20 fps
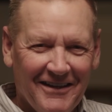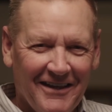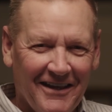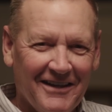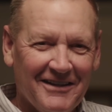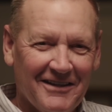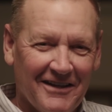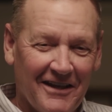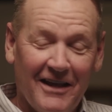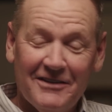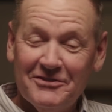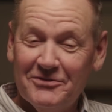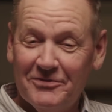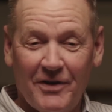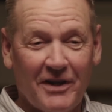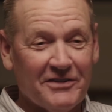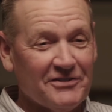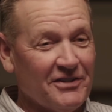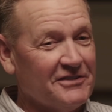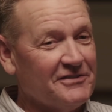It's
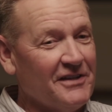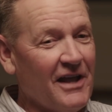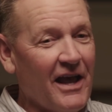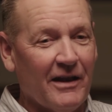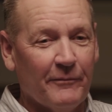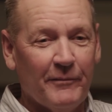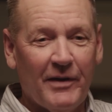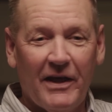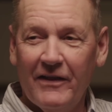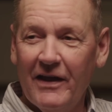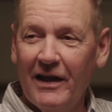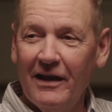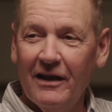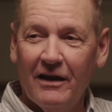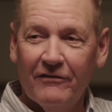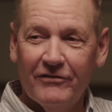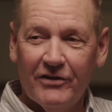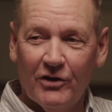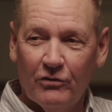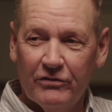exciting, man. They
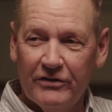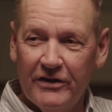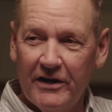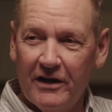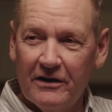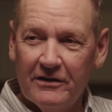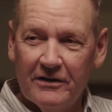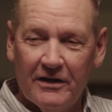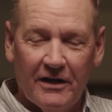love it over there.